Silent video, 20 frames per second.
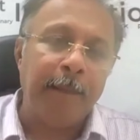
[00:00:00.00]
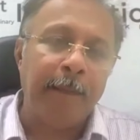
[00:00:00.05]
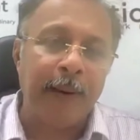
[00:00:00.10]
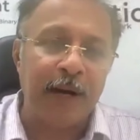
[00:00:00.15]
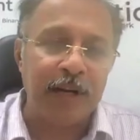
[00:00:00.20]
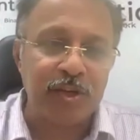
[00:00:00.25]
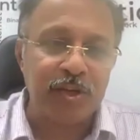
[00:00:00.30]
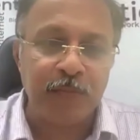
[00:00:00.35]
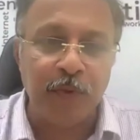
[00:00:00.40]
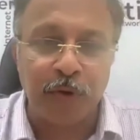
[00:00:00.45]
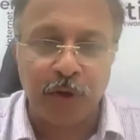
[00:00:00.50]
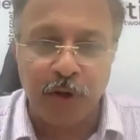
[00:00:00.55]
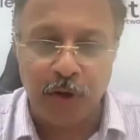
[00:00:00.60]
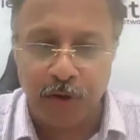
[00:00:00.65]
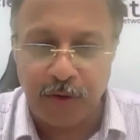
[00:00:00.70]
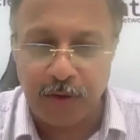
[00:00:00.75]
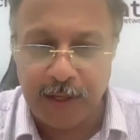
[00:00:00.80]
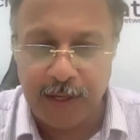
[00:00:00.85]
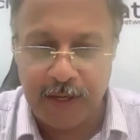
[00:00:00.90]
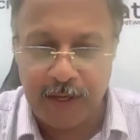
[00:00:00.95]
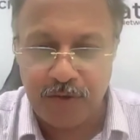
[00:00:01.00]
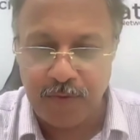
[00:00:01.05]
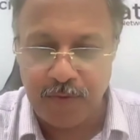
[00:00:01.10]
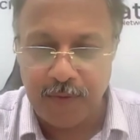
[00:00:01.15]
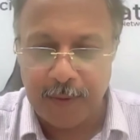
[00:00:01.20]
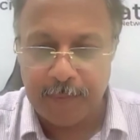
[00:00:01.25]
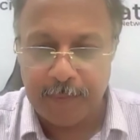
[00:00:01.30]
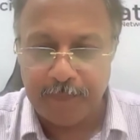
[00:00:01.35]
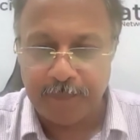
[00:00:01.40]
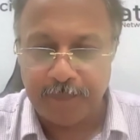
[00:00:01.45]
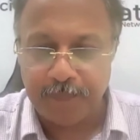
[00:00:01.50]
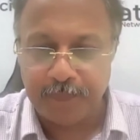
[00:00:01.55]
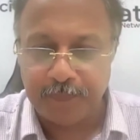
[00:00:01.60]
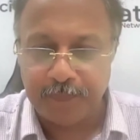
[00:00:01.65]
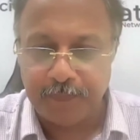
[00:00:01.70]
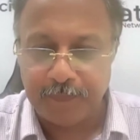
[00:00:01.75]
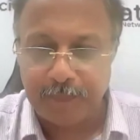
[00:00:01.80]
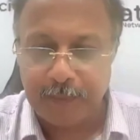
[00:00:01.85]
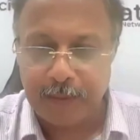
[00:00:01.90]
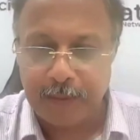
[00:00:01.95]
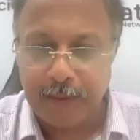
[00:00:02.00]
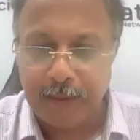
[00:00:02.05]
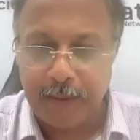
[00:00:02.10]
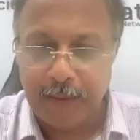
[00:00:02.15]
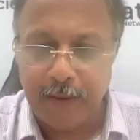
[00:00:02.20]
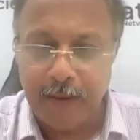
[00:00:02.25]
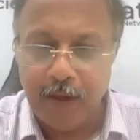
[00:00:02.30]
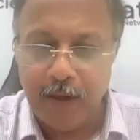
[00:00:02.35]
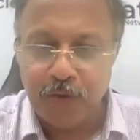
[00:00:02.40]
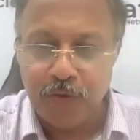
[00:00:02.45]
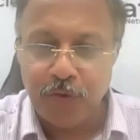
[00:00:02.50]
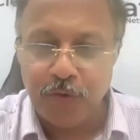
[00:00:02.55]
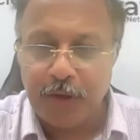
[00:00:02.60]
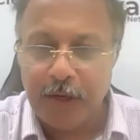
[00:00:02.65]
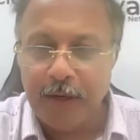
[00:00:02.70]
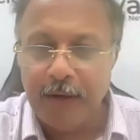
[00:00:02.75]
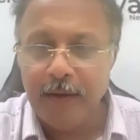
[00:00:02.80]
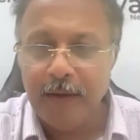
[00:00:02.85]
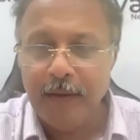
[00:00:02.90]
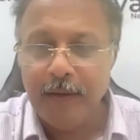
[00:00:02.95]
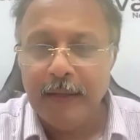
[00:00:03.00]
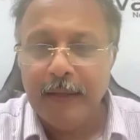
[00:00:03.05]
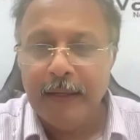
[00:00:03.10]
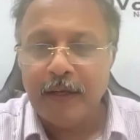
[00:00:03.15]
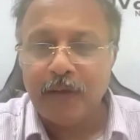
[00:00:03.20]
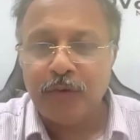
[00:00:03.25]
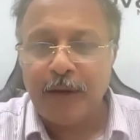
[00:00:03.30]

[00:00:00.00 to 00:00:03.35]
much more organized way. So clear?